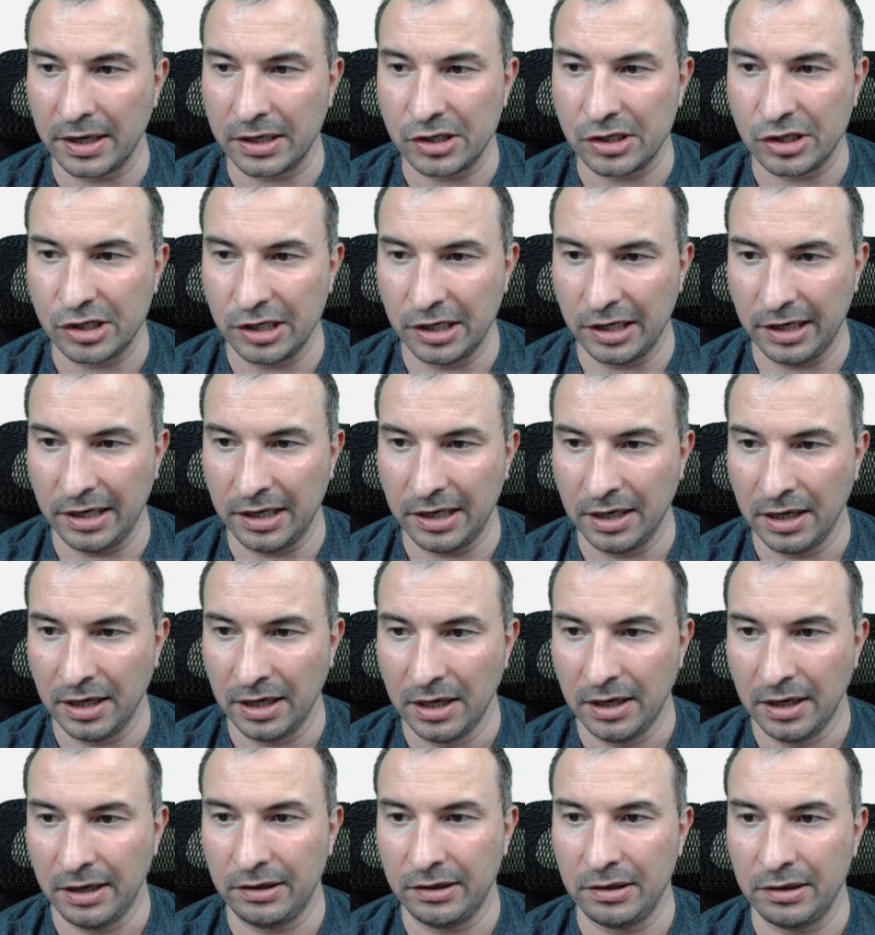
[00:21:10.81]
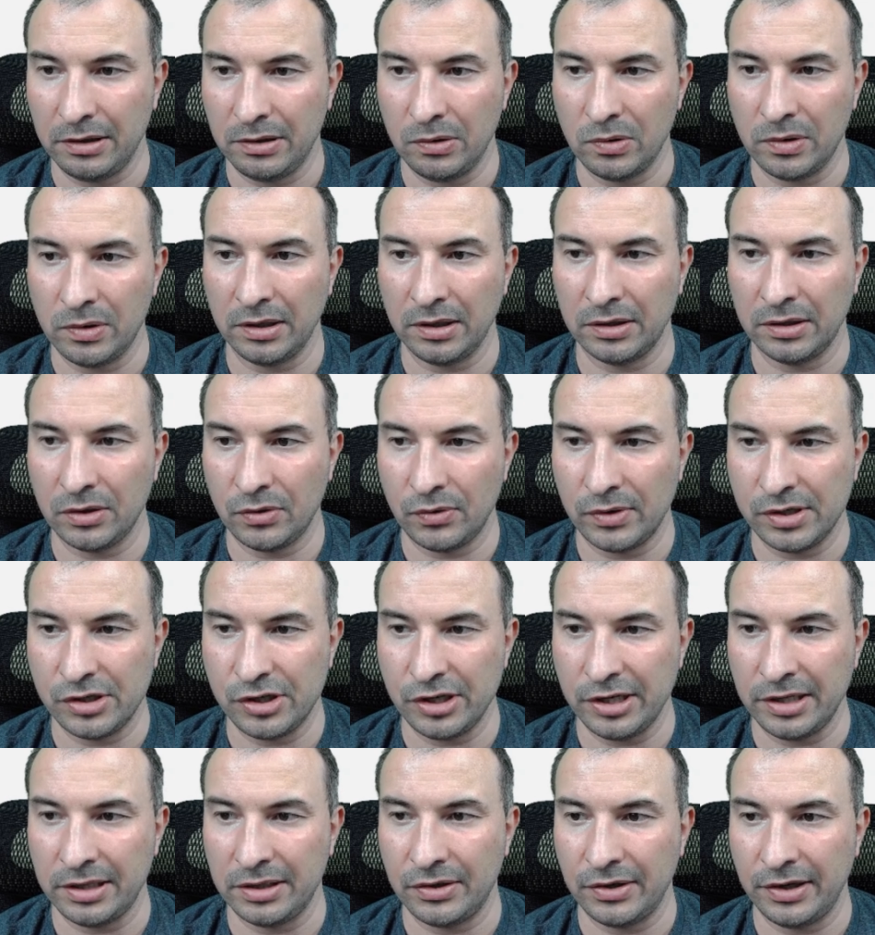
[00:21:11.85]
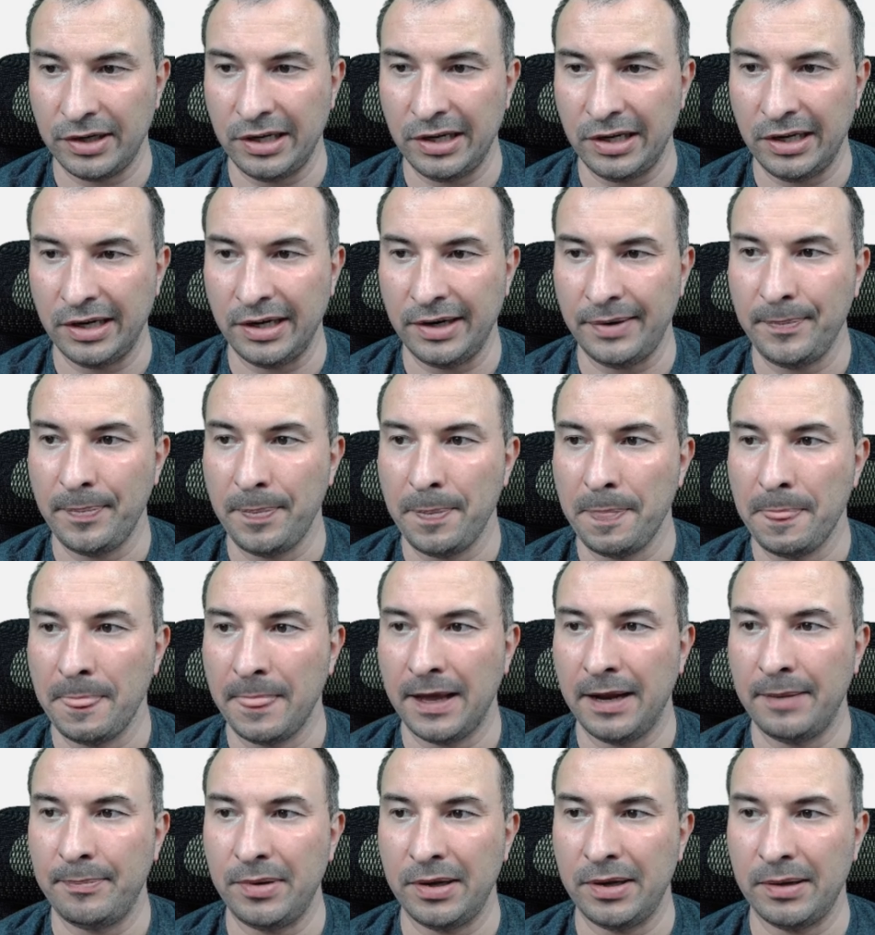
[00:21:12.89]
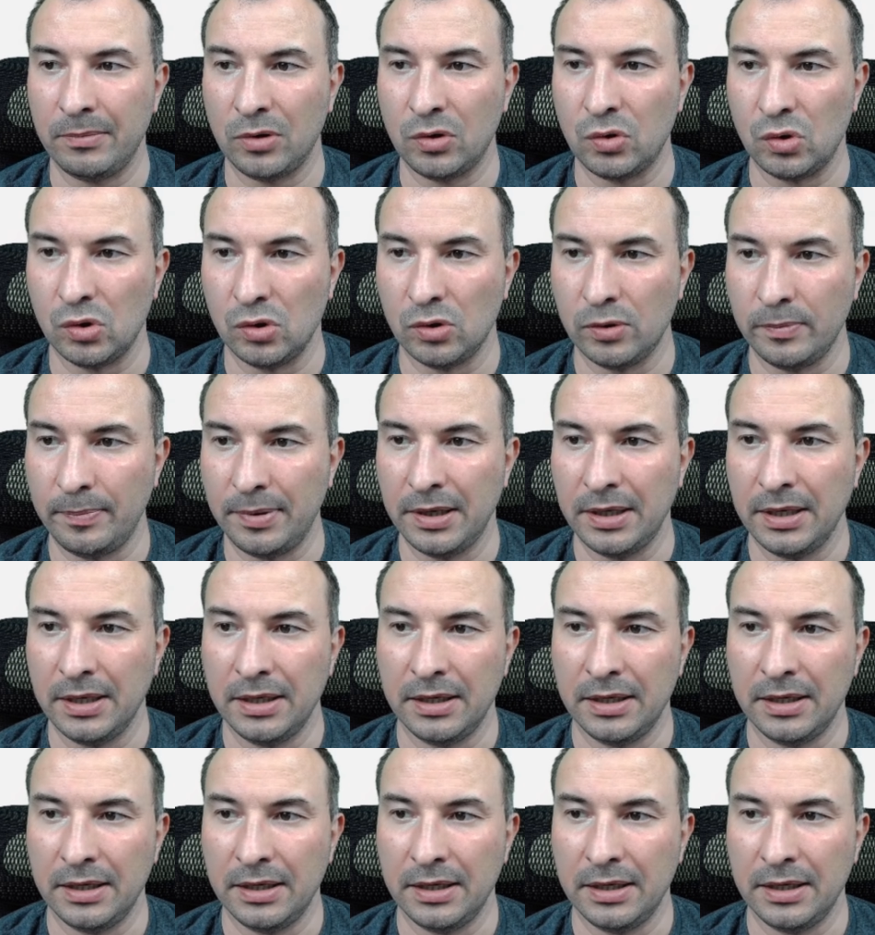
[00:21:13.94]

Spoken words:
Actually, it is using the registry here, npm group.